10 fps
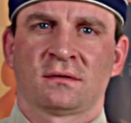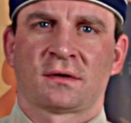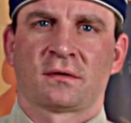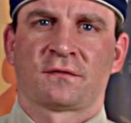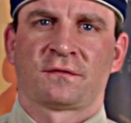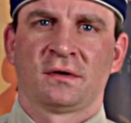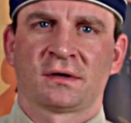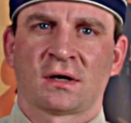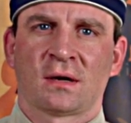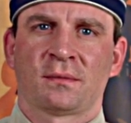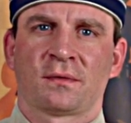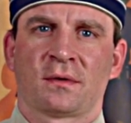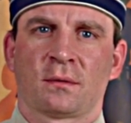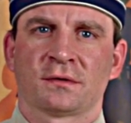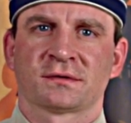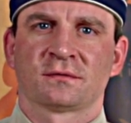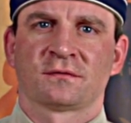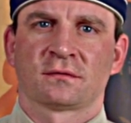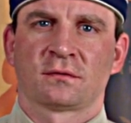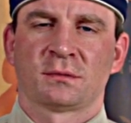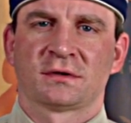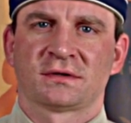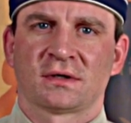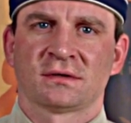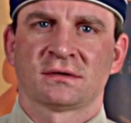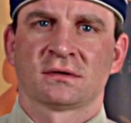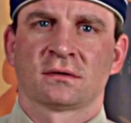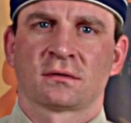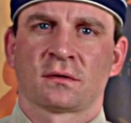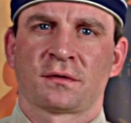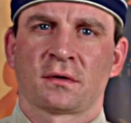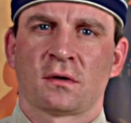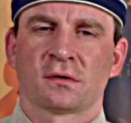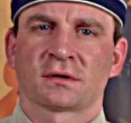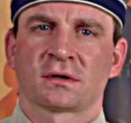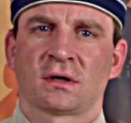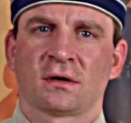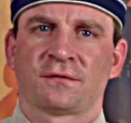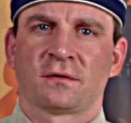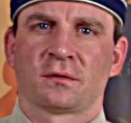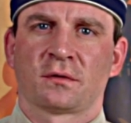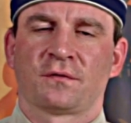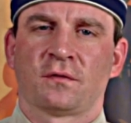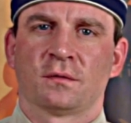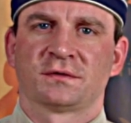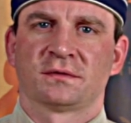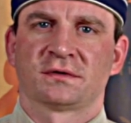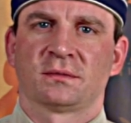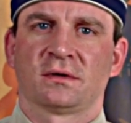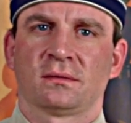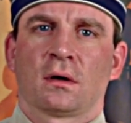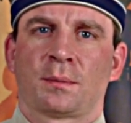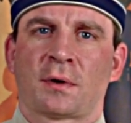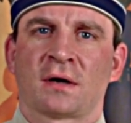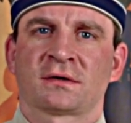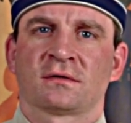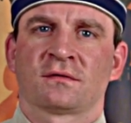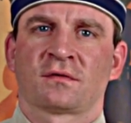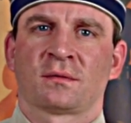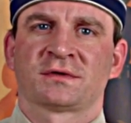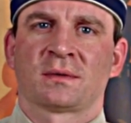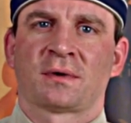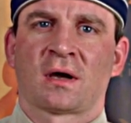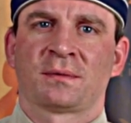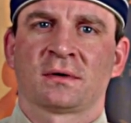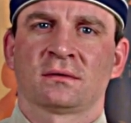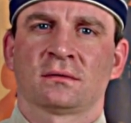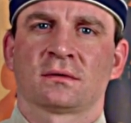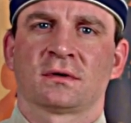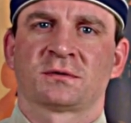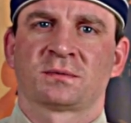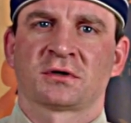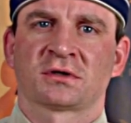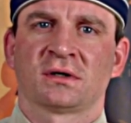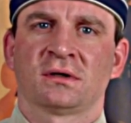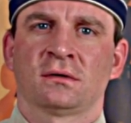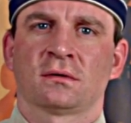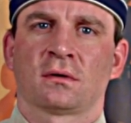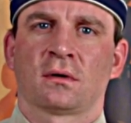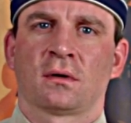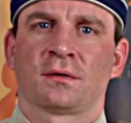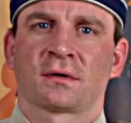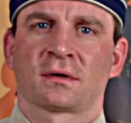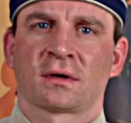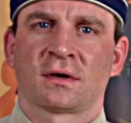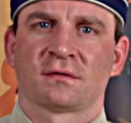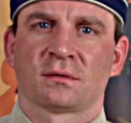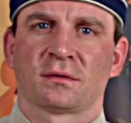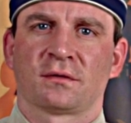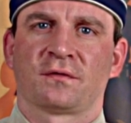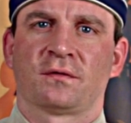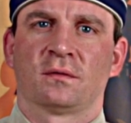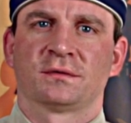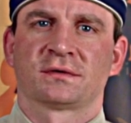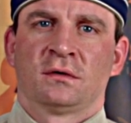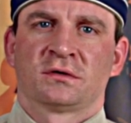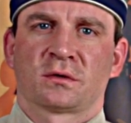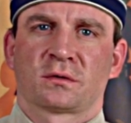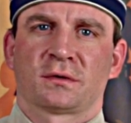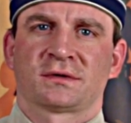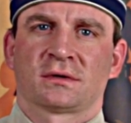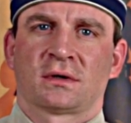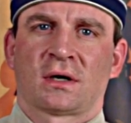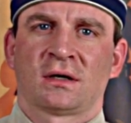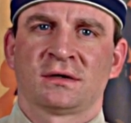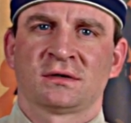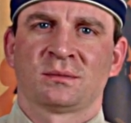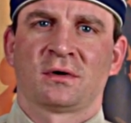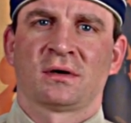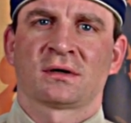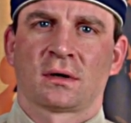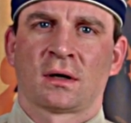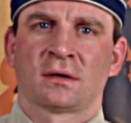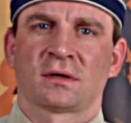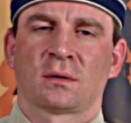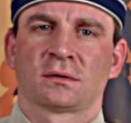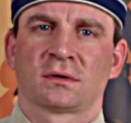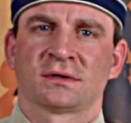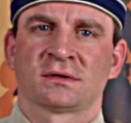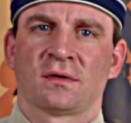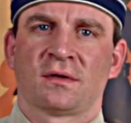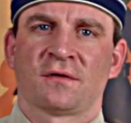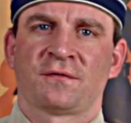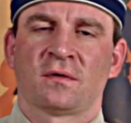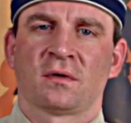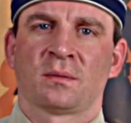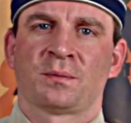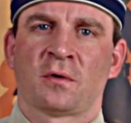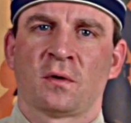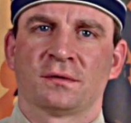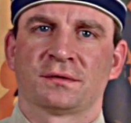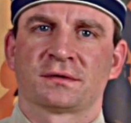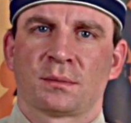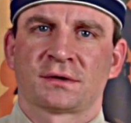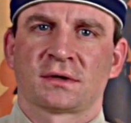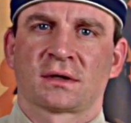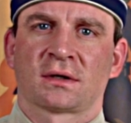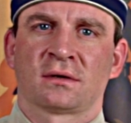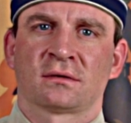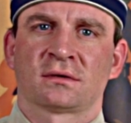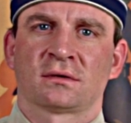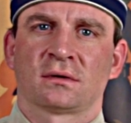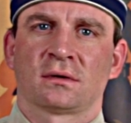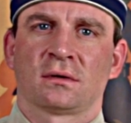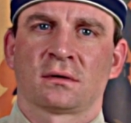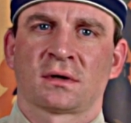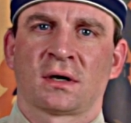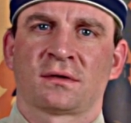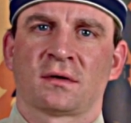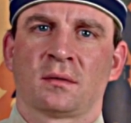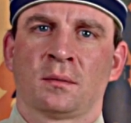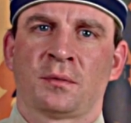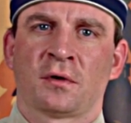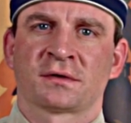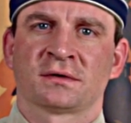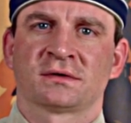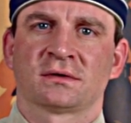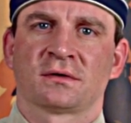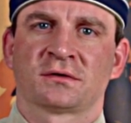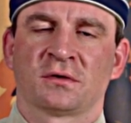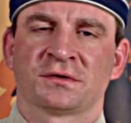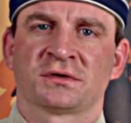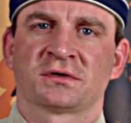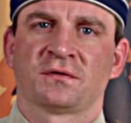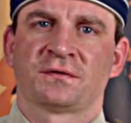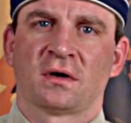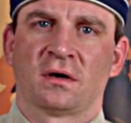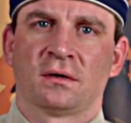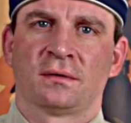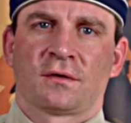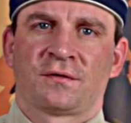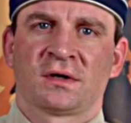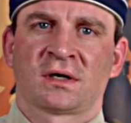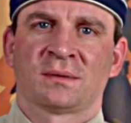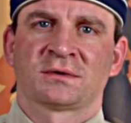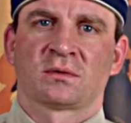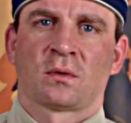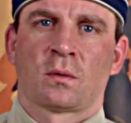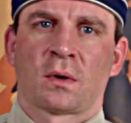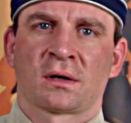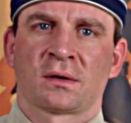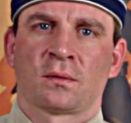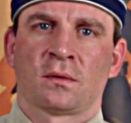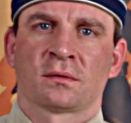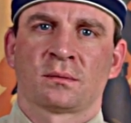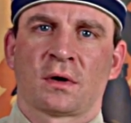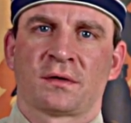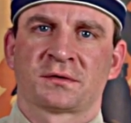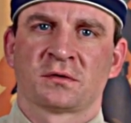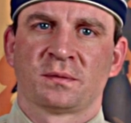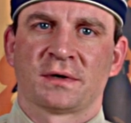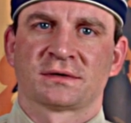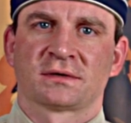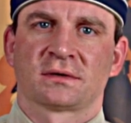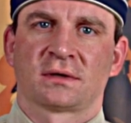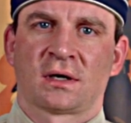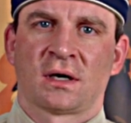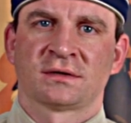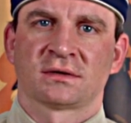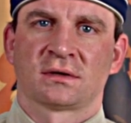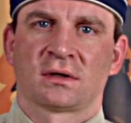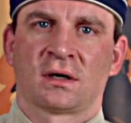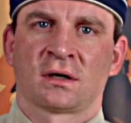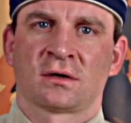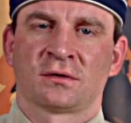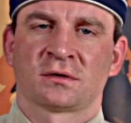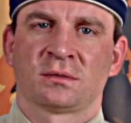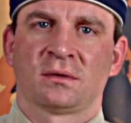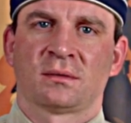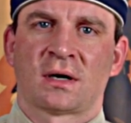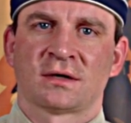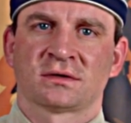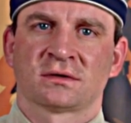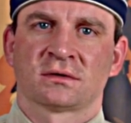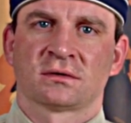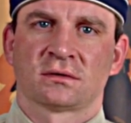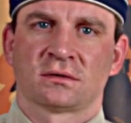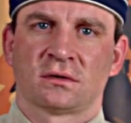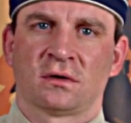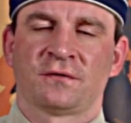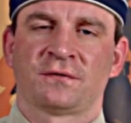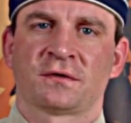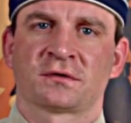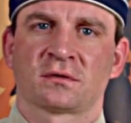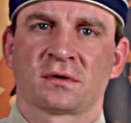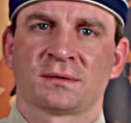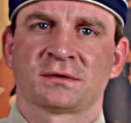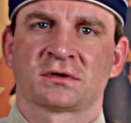that on the field cap there was a reminiscence to the old colorful uniforms visible, apart from some piping, especially on the cavalry uniforms. So it was a highly symbolic and I would guess therefore important, but I cannot locate the importance in the sources so far. The field caps were widely worn by the troopers, as an uncountable mass of photographs